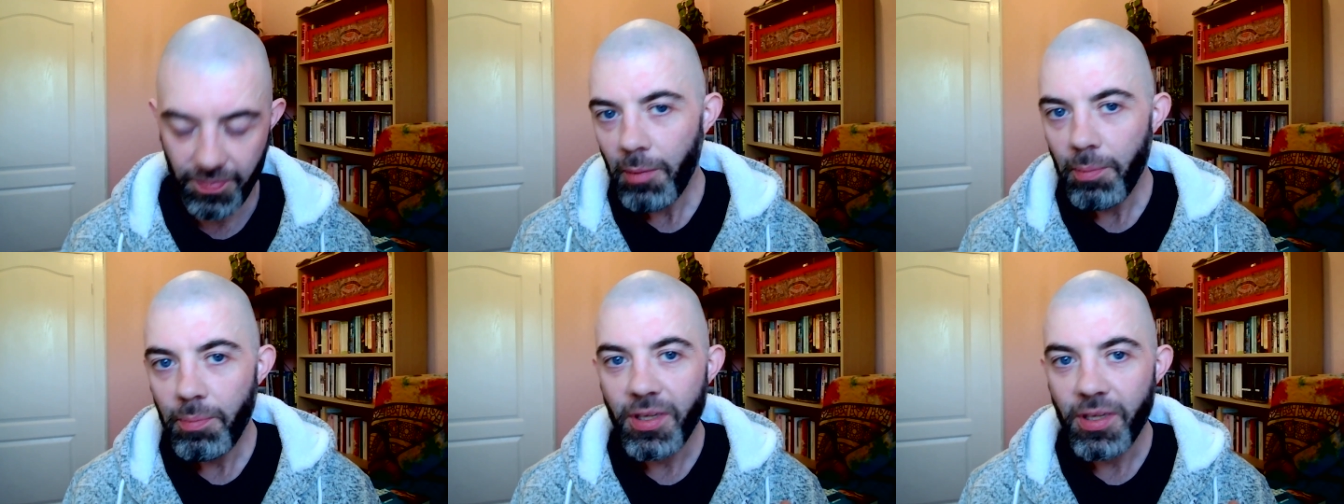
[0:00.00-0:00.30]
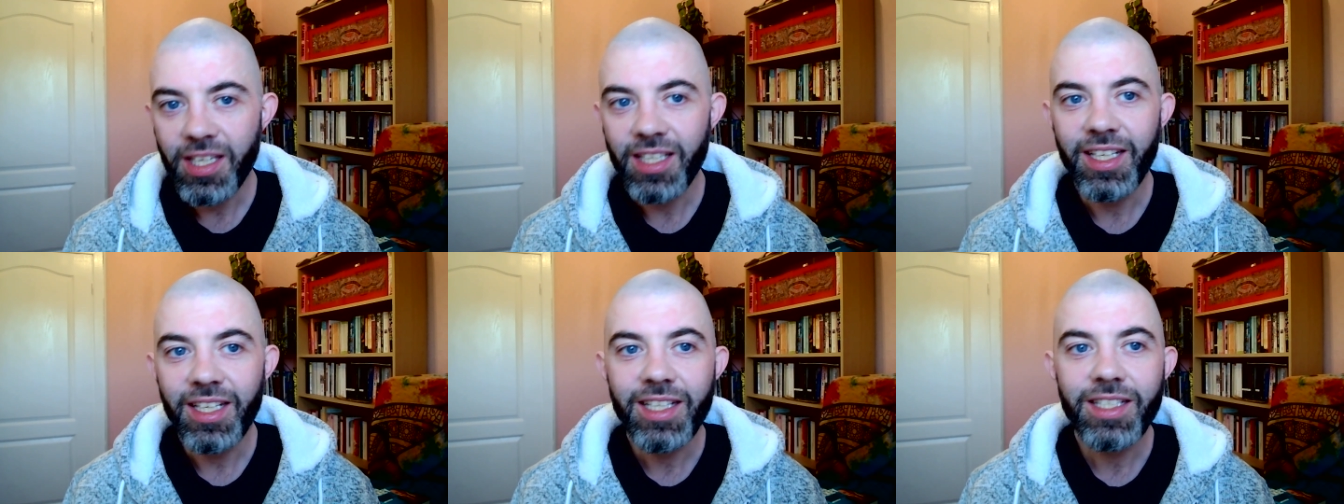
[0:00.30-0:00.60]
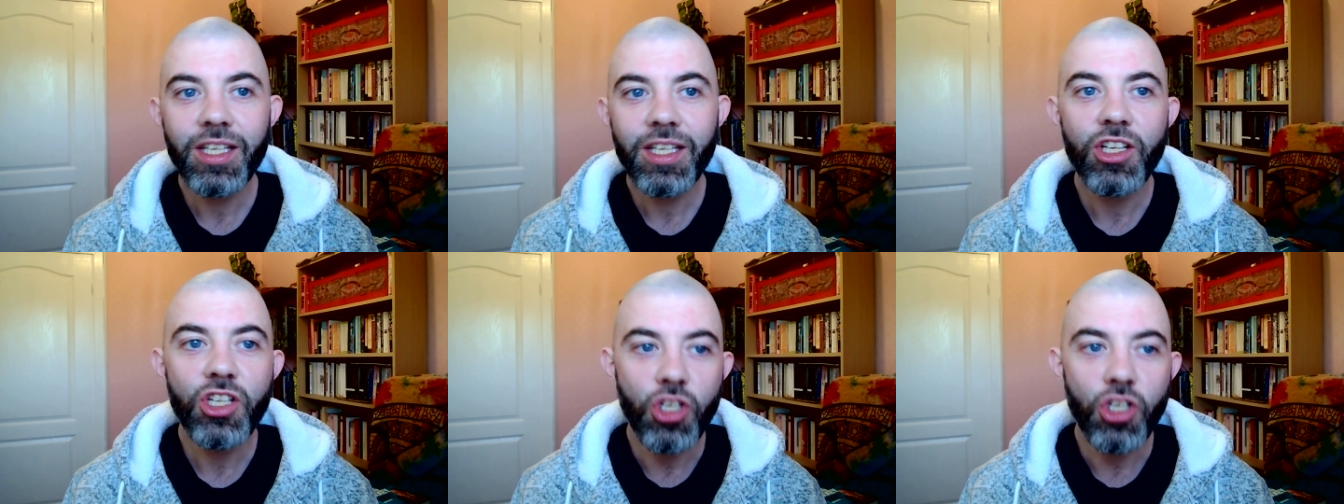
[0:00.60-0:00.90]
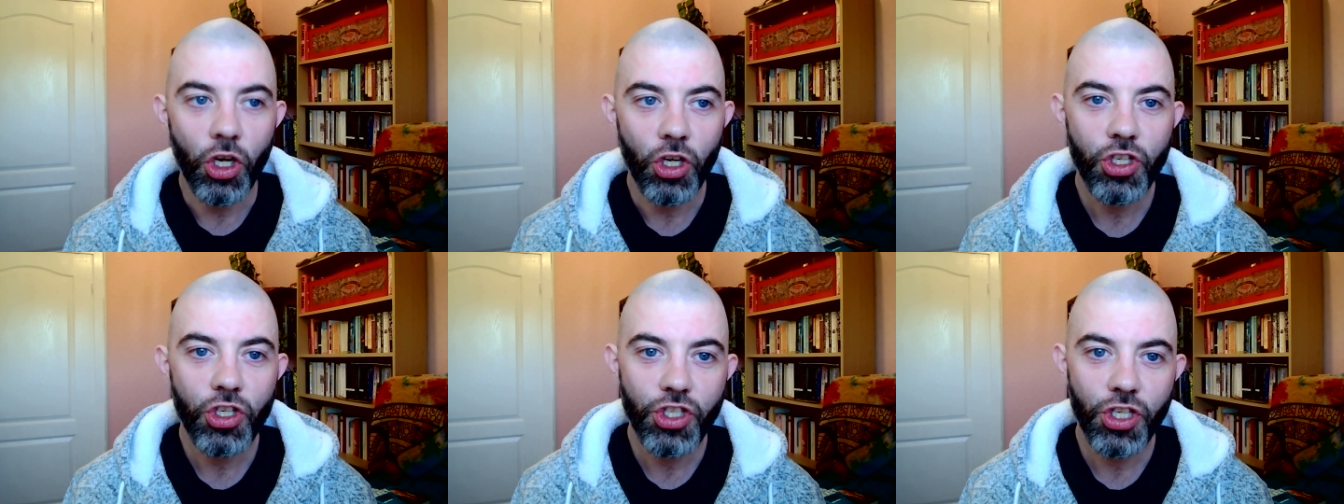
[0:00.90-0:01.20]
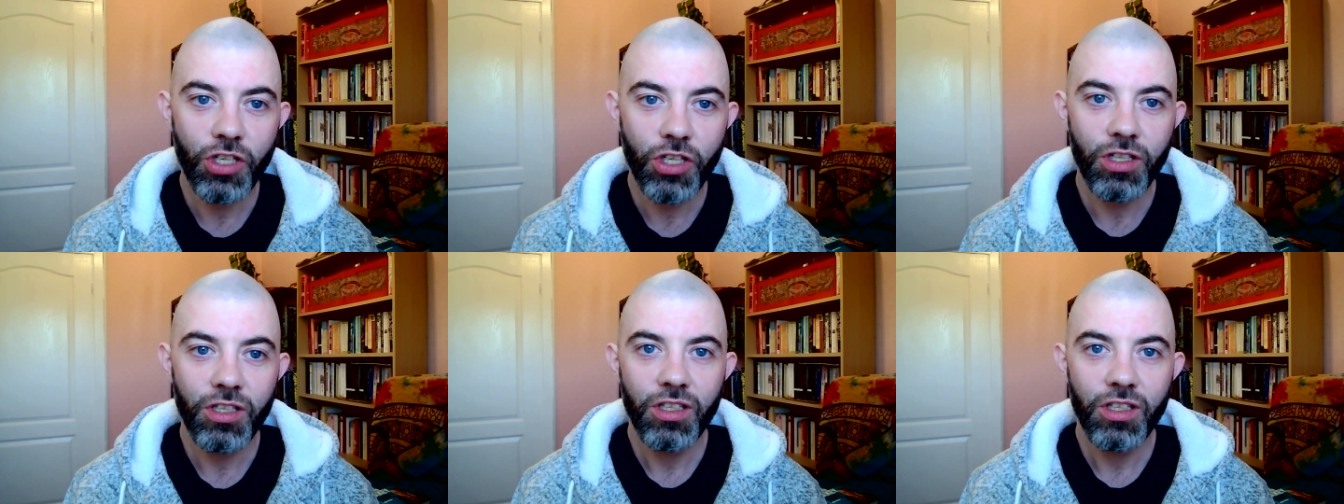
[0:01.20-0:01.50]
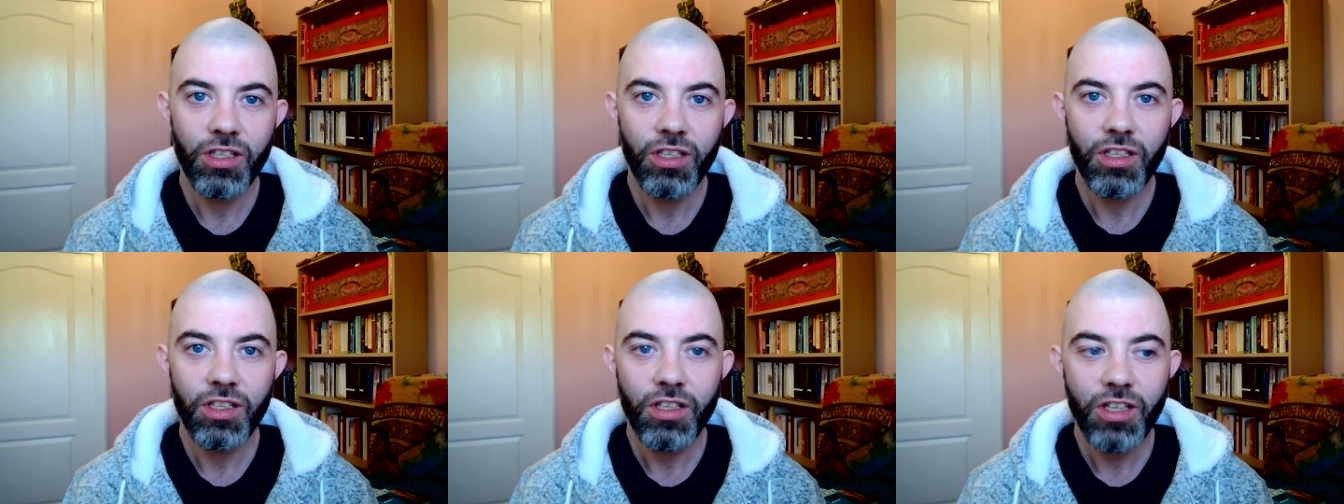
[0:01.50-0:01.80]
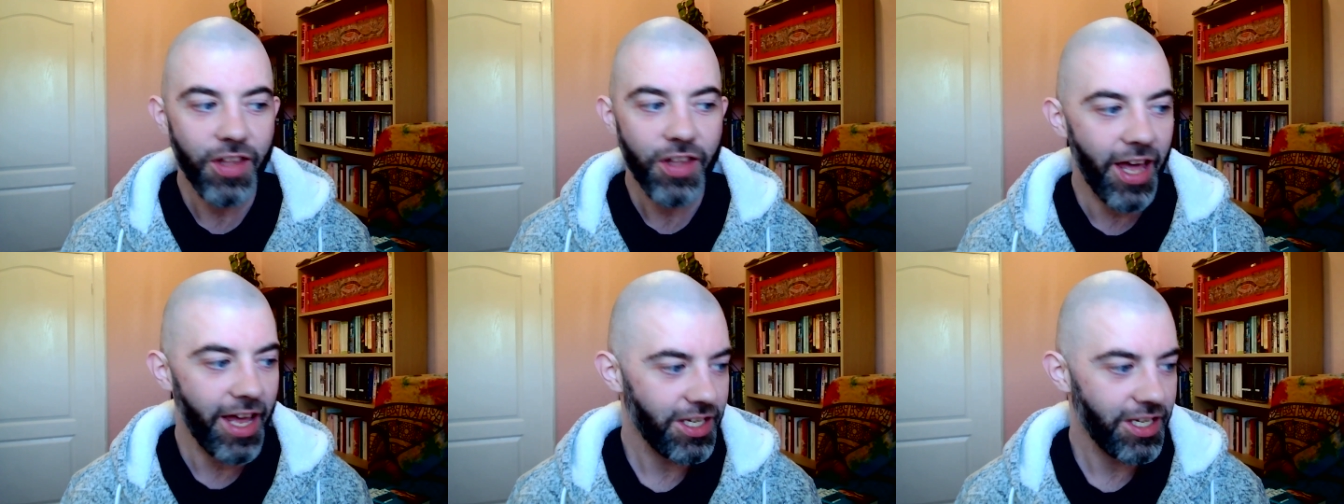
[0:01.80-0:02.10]
But you need to nurture
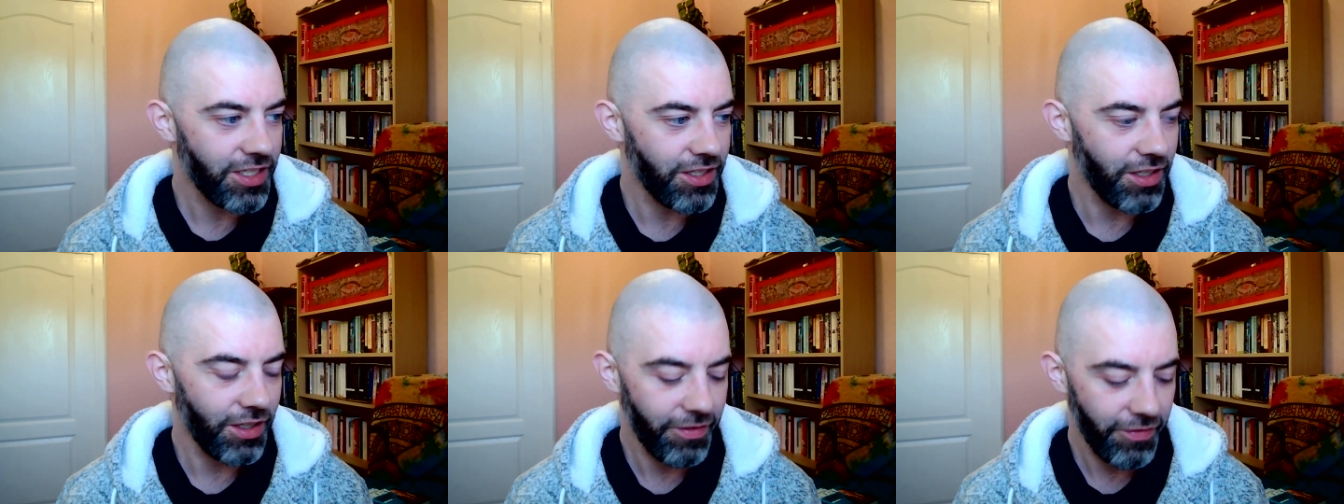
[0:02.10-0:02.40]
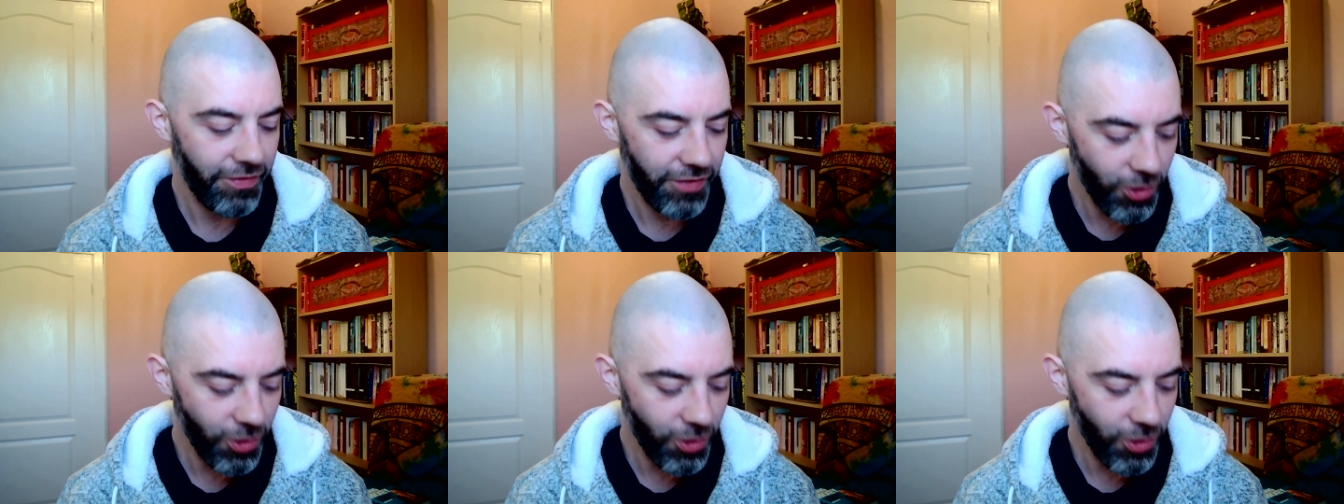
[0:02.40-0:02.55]
that stuff.